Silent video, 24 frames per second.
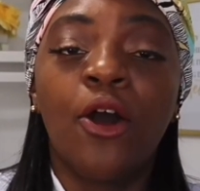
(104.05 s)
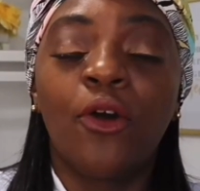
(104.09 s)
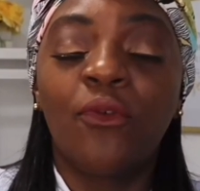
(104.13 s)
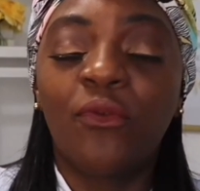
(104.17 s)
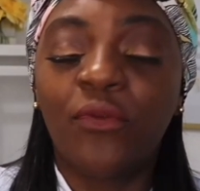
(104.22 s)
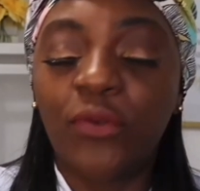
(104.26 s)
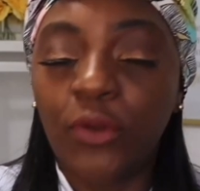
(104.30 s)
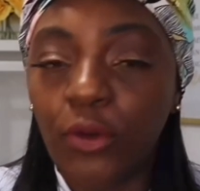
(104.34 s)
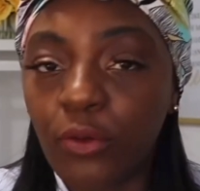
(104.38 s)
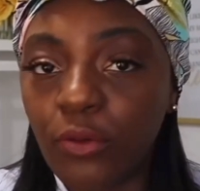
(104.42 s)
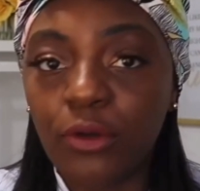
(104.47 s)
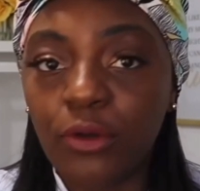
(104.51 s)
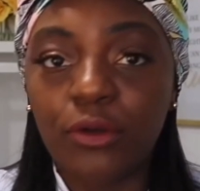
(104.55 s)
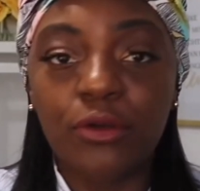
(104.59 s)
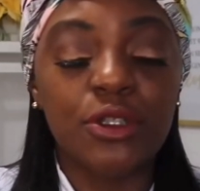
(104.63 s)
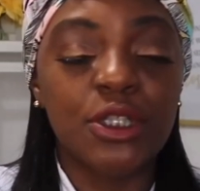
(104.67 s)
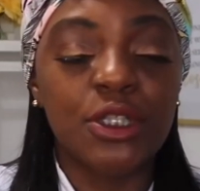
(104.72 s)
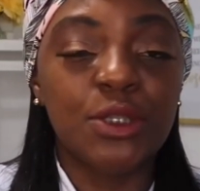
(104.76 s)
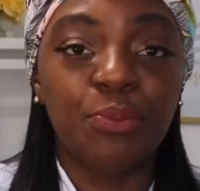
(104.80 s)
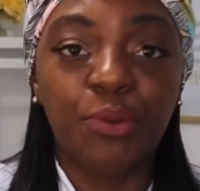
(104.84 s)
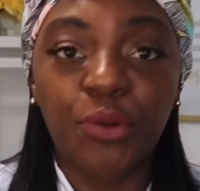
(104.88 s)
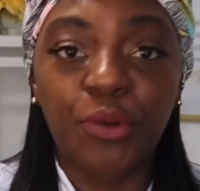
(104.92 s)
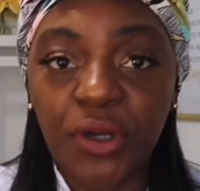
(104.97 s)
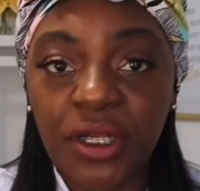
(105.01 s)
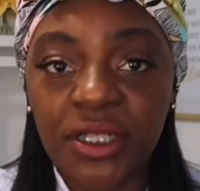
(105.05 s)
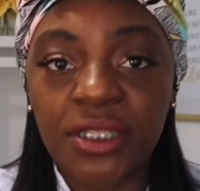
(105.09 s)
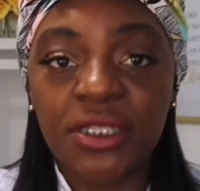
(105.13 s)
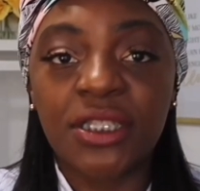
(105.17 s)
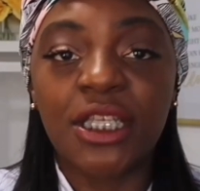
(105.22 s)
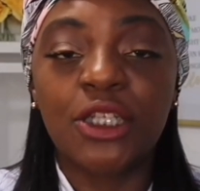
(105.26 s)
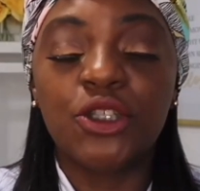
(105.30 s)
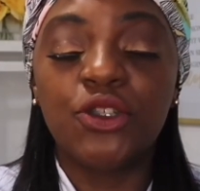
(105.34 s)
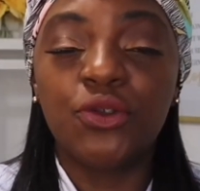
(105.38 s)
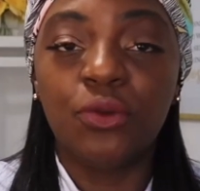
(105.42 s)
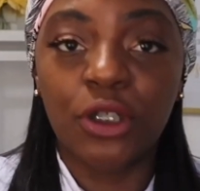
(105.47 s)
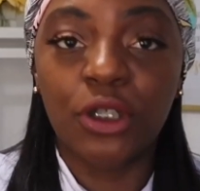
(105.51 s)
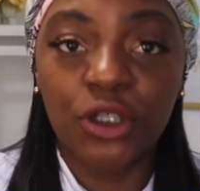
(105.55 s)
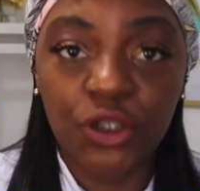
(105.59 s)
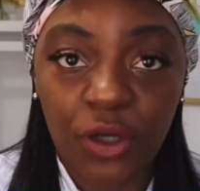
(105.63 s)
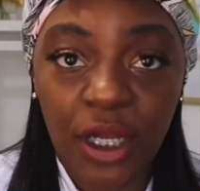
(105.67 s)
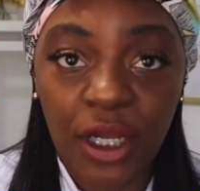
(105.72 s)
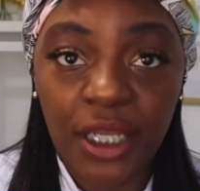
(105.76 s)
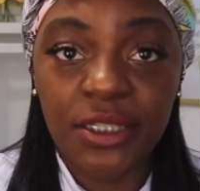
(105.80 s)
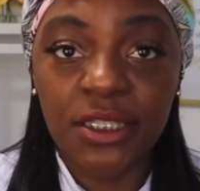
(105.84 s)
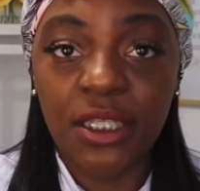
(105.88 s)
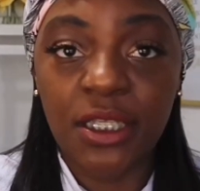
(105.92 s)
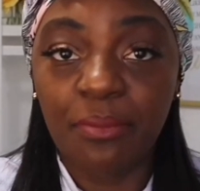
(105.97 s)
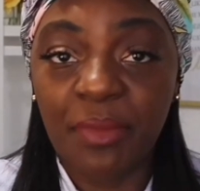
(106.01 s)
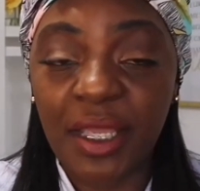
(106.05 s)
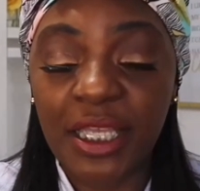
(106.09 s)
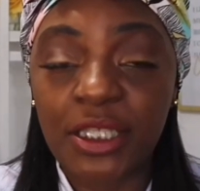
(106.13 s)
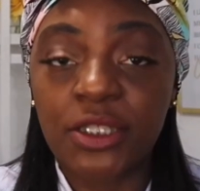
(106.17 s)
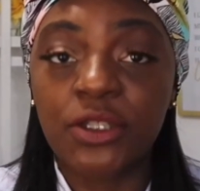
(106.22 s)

florals, prints that you are trying to mix.